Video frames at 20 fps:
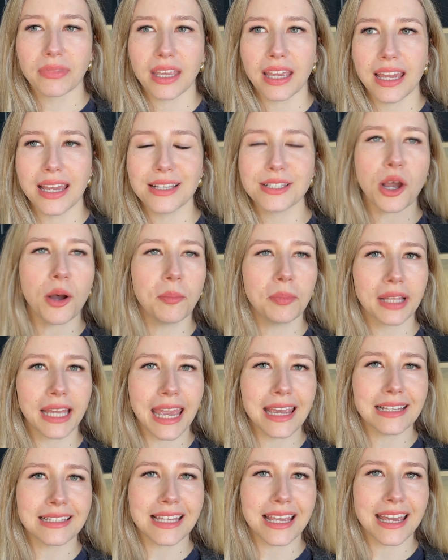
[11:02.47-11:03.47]
it's
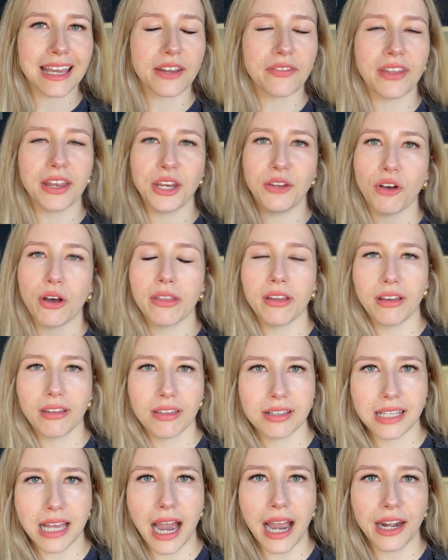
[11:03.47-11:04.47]
complicated. And then you've got the other
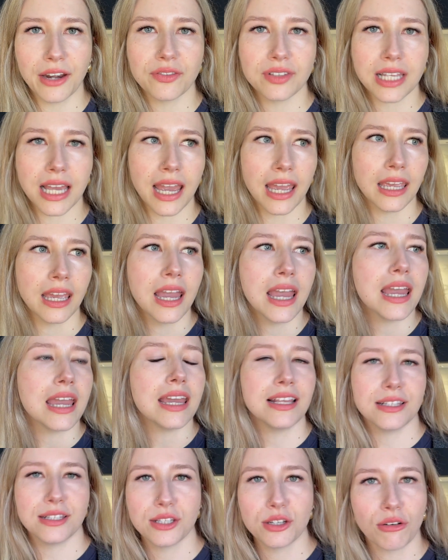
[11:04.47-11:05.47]
side of, say,
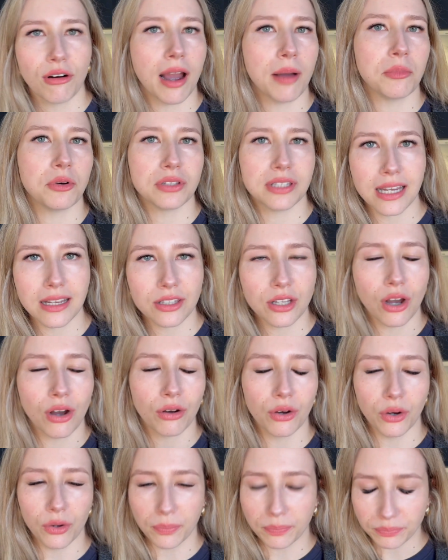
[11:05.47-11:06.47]
Instagram or TikTok
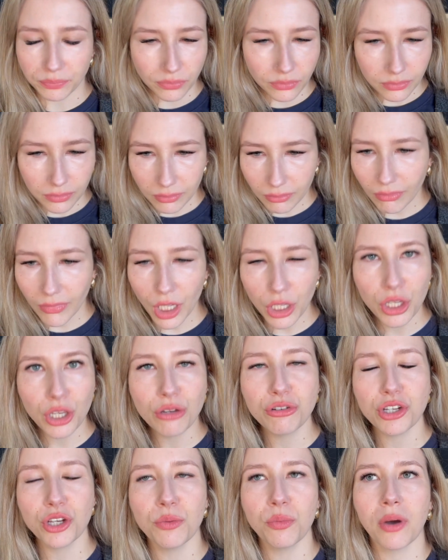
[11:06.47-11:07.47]
or
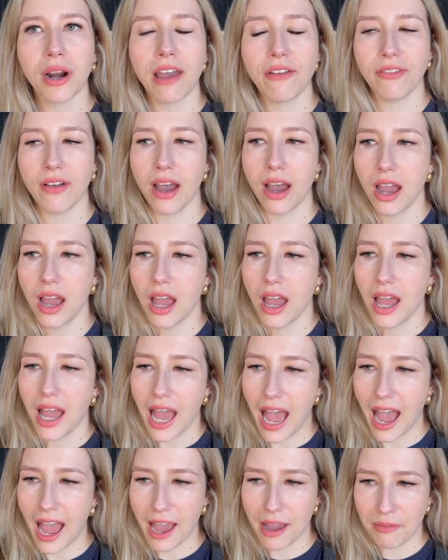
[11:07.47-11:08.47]
YouTube, whatever,
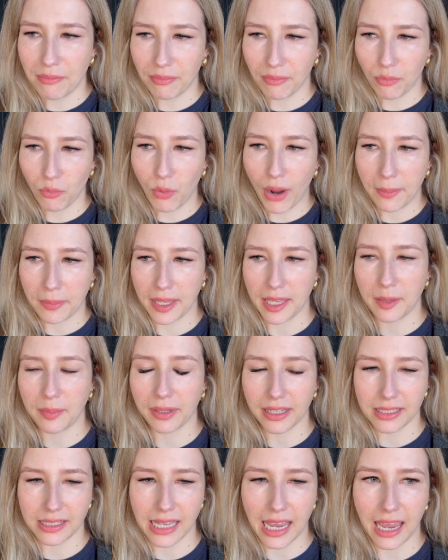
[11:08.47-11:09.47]
where people
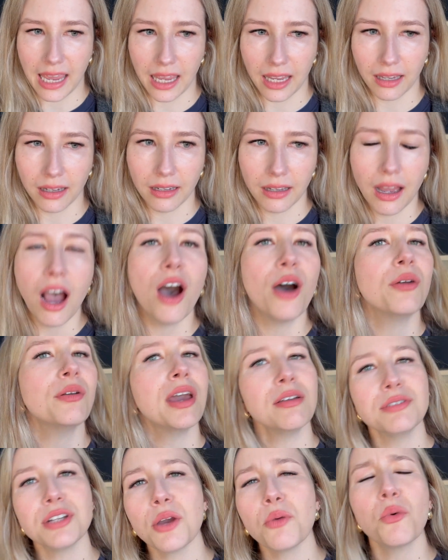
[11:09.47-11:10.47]
are saying, oh
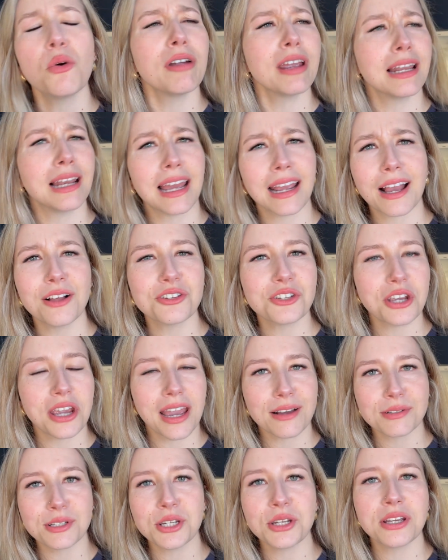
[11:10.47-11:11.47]
no, don't worry, like I'll show you
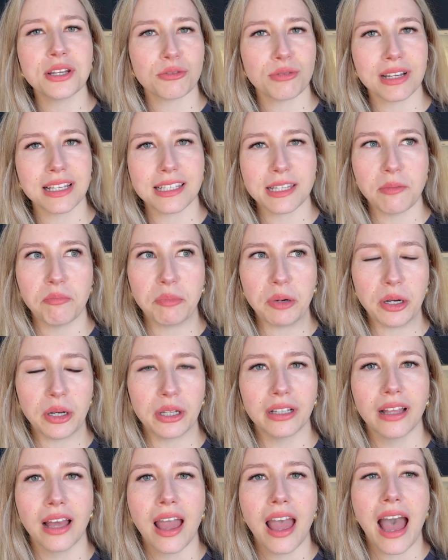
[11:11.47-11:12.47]
how to do it, it's really
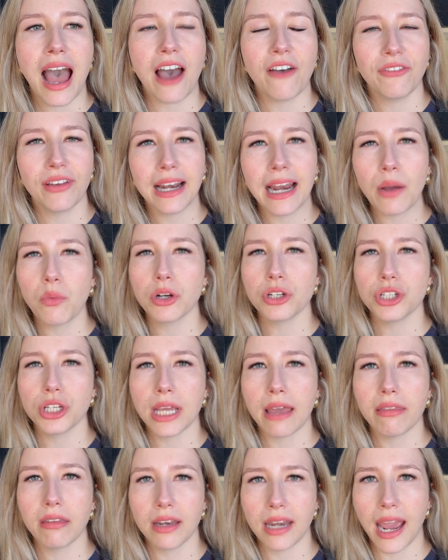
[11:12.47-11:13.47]
simple. I feel like once you
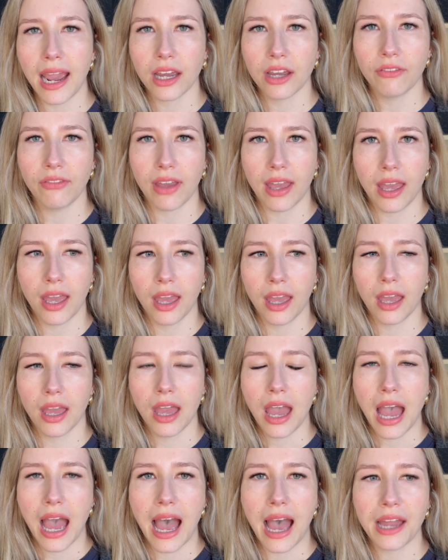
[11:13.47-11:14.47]
get the knack of it
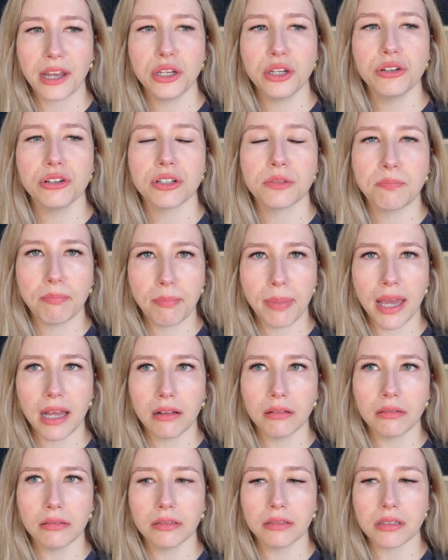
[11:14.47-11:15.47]
and you just
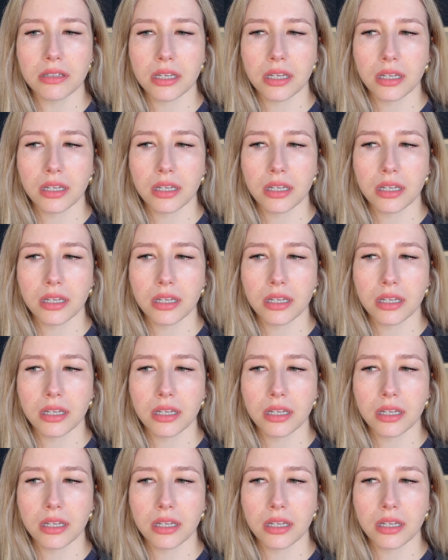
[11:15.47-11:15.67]
build